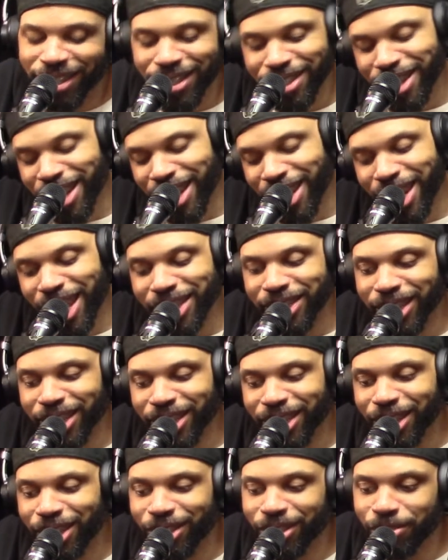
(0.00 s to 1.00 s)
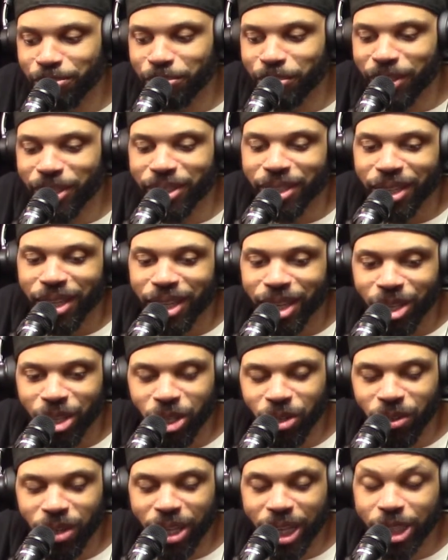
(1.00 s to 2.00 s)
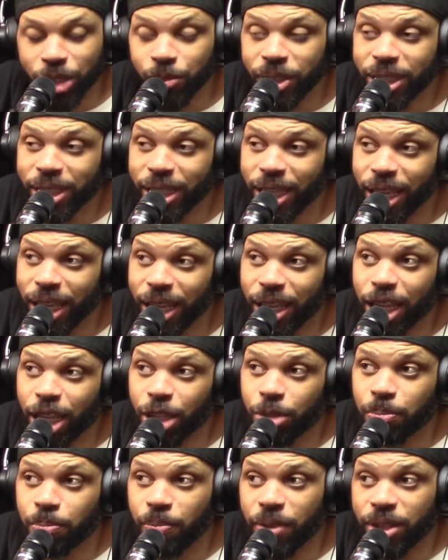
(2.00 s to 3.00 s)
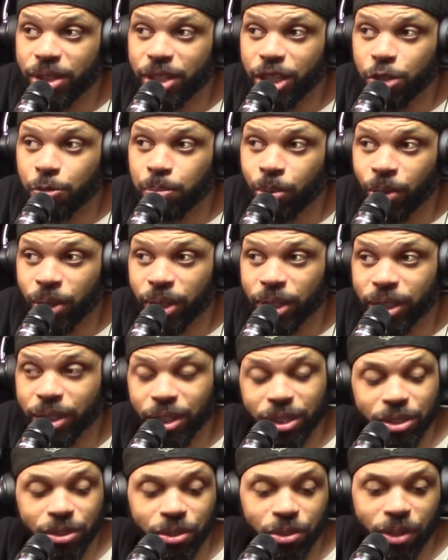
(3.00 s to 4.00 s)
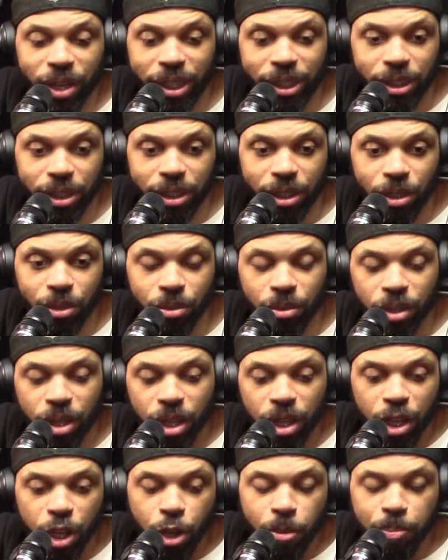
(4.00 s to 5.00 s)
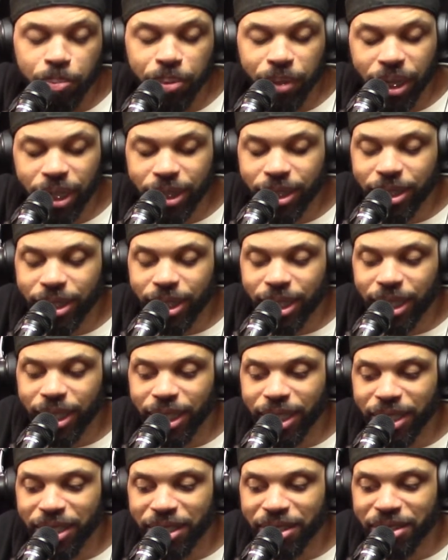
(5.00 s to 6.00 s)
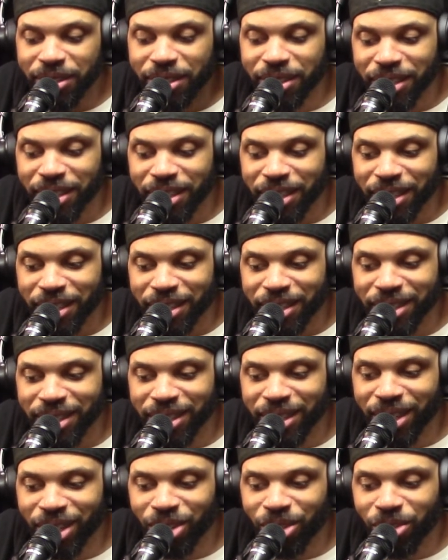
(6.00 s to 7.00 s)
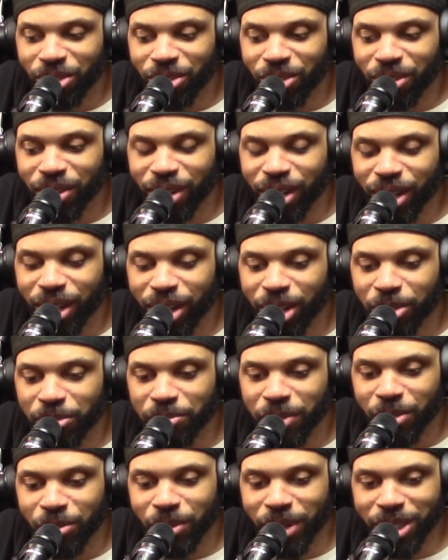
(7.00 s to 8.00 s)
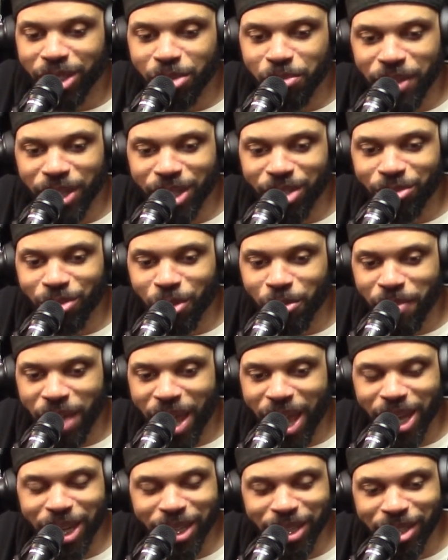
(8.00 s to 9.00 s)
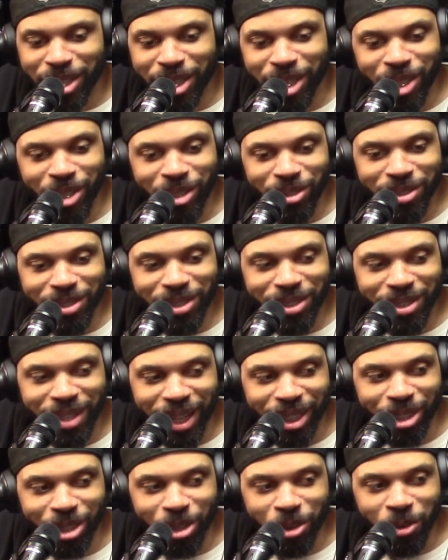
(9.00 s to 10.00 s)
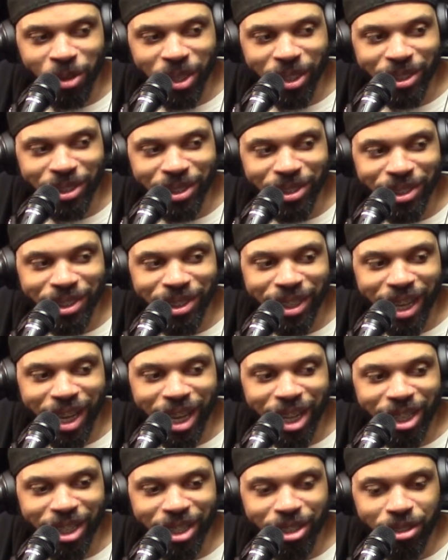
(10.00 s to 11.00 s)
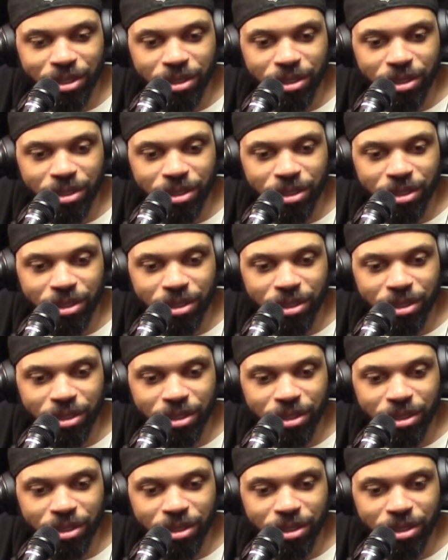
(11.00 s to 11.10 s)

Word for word: I like that character, but you know, like we said, at, at this point, Kircher's gonna have to go. Yeah. But the thing is, you know, um, it wasn't a big dramatic kill. It was just like a quick little shot. and,